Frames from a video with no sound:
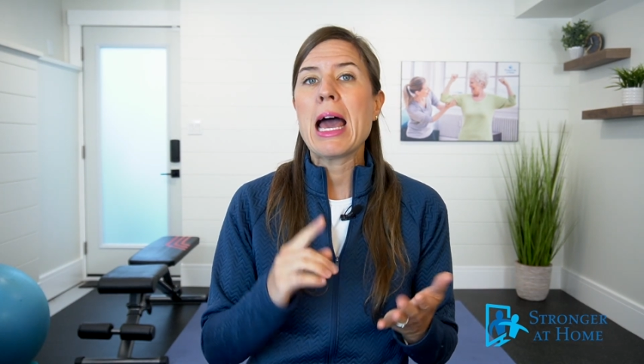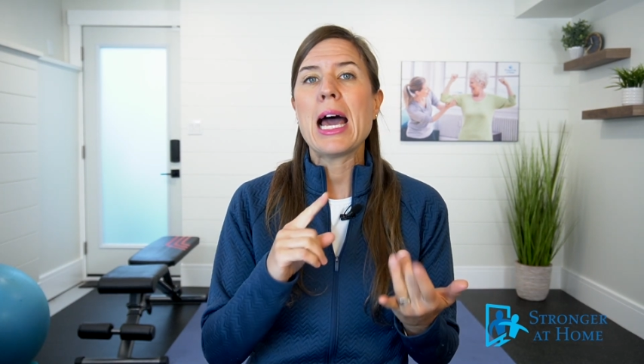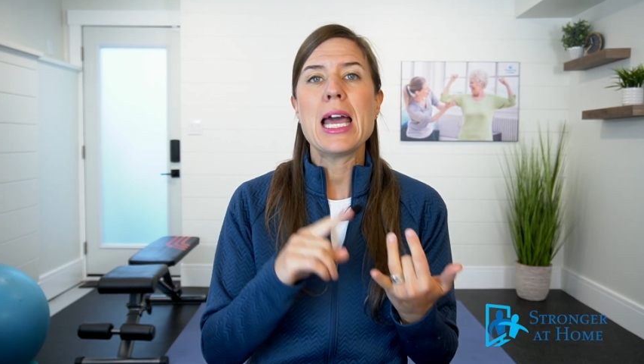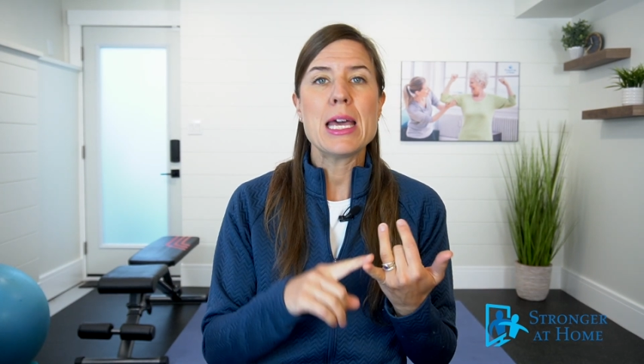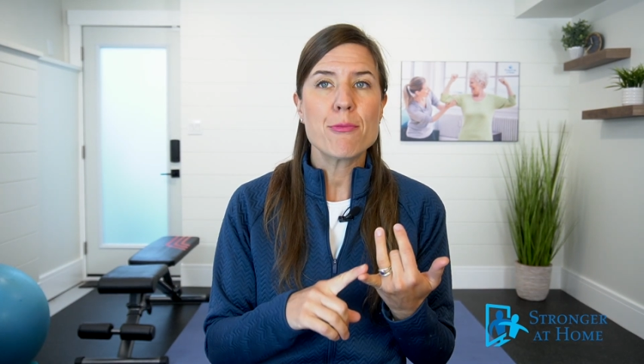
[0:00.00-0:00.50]

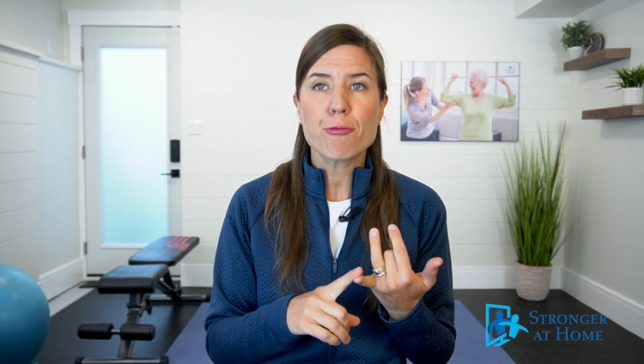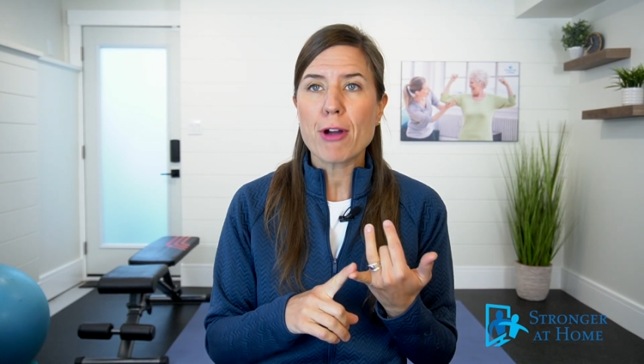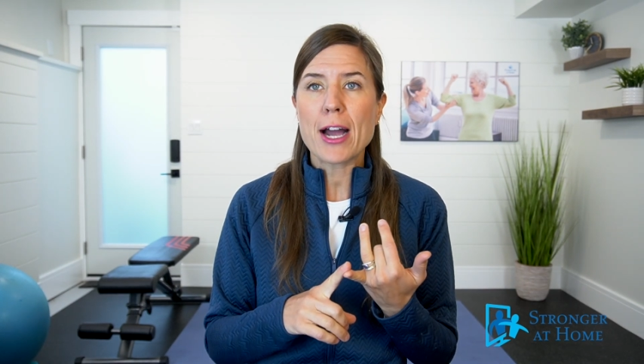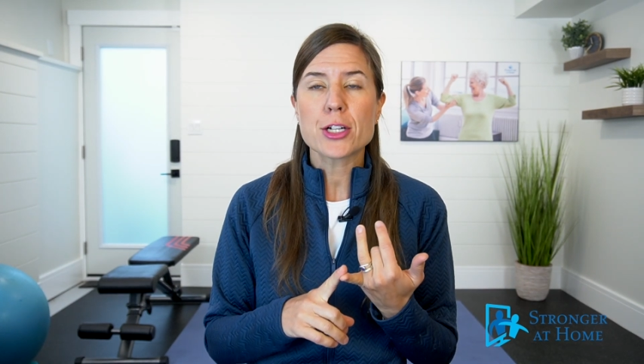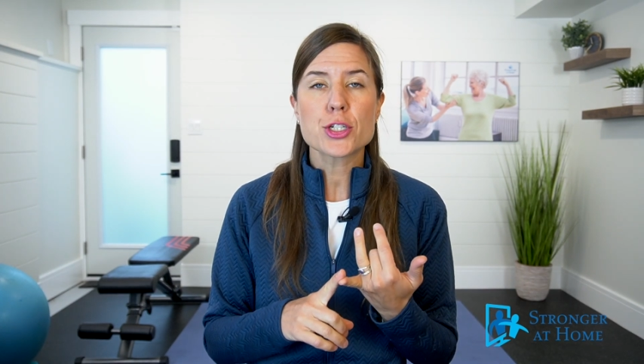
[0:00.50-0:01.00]
a hip
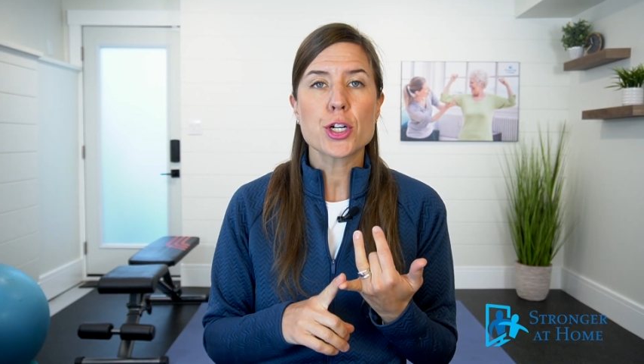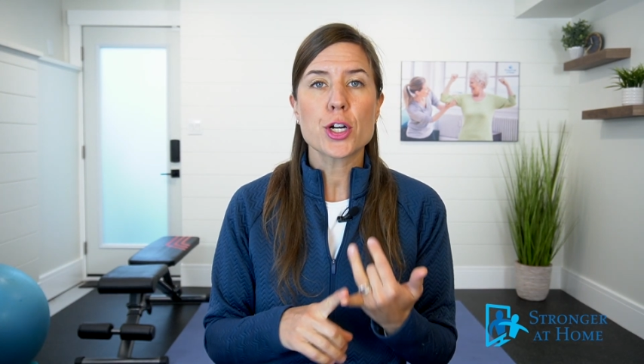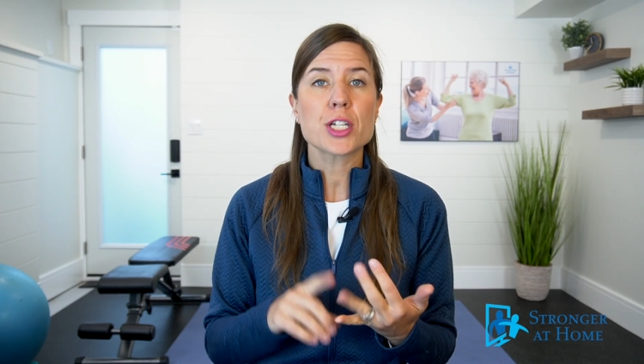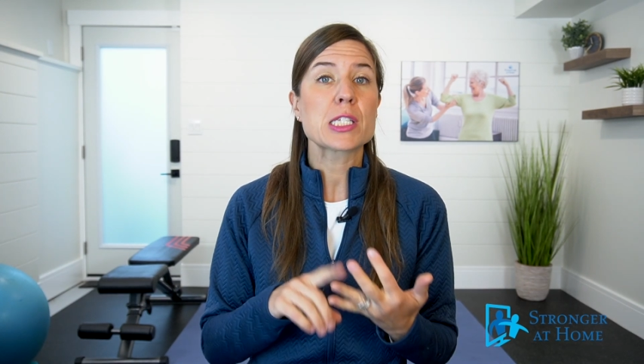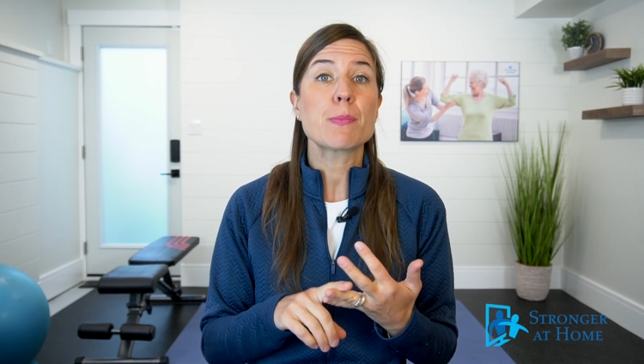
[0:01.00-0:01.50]

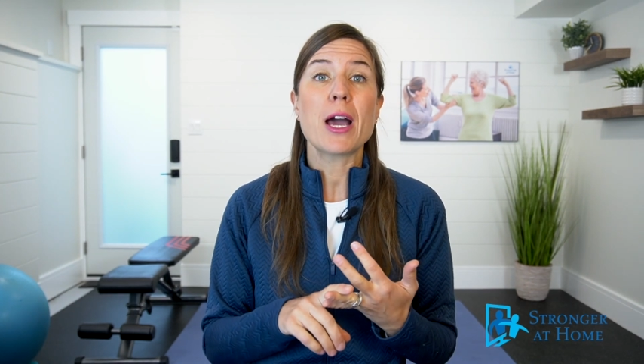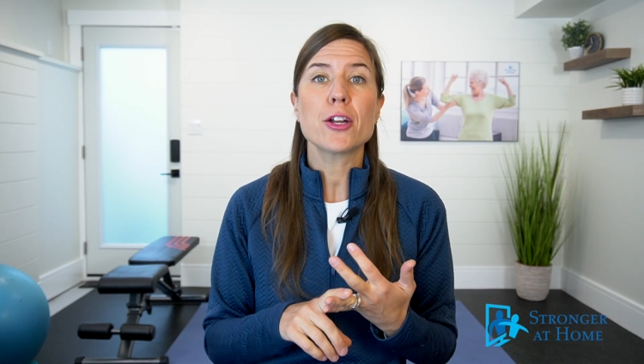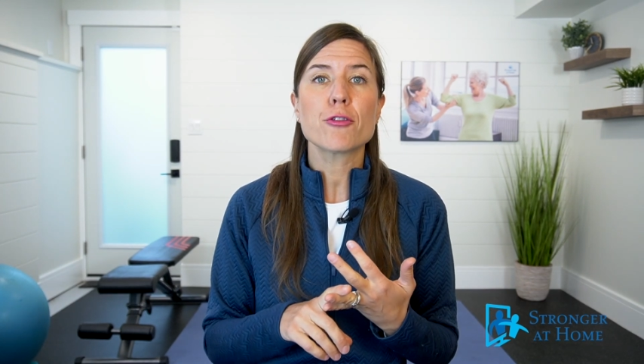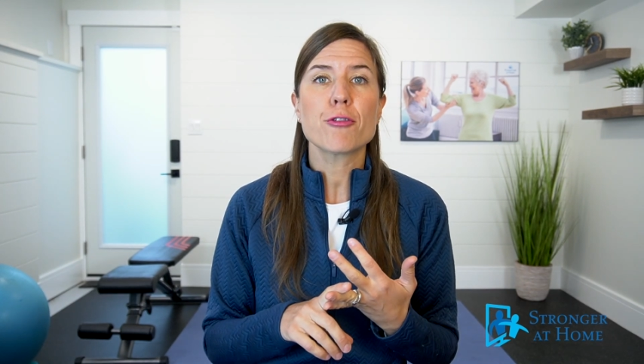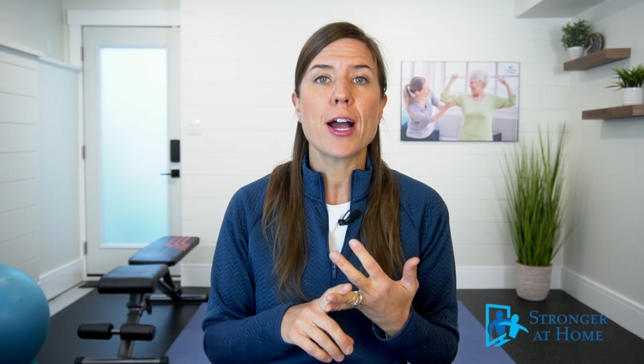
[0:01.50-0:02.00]
fracture, a
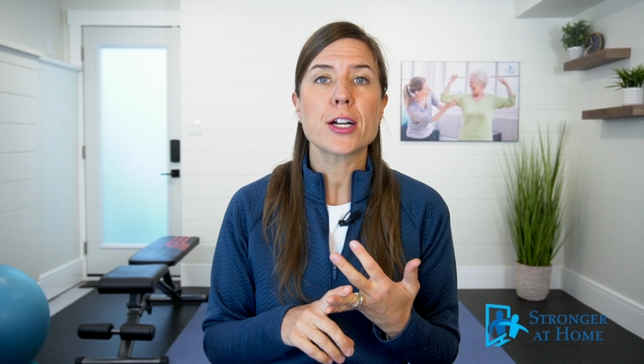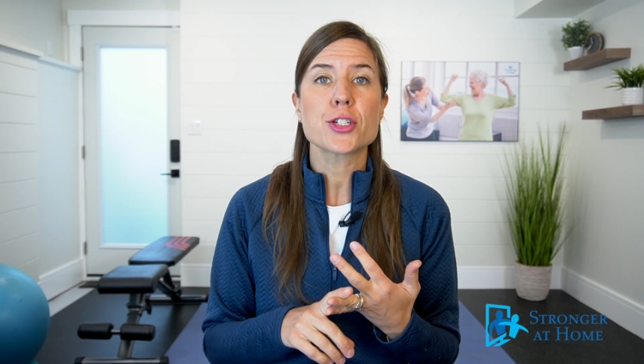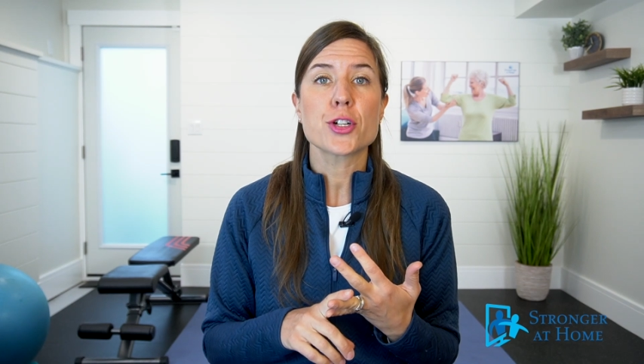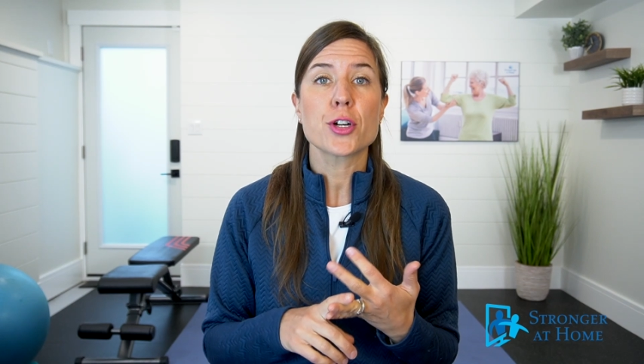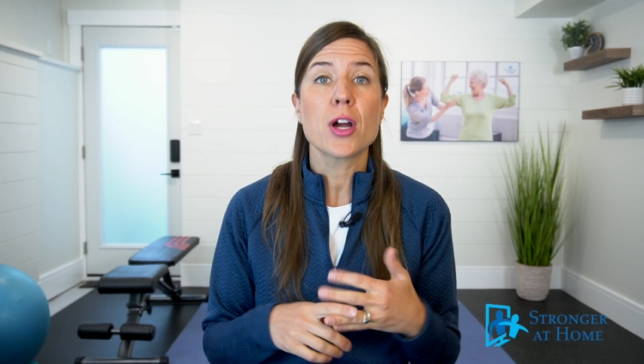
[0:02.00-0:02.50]
spinal
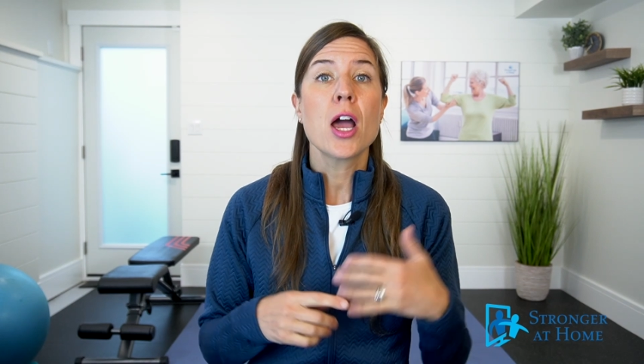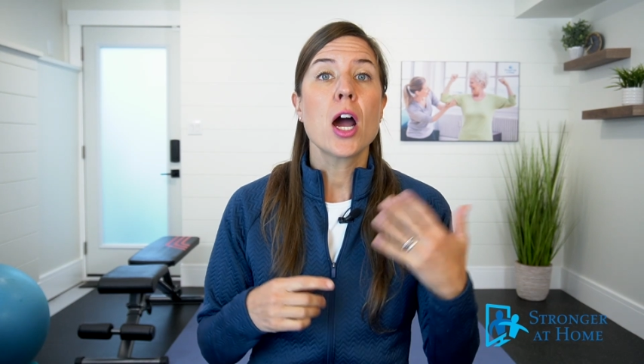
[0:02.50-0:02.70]
fracture,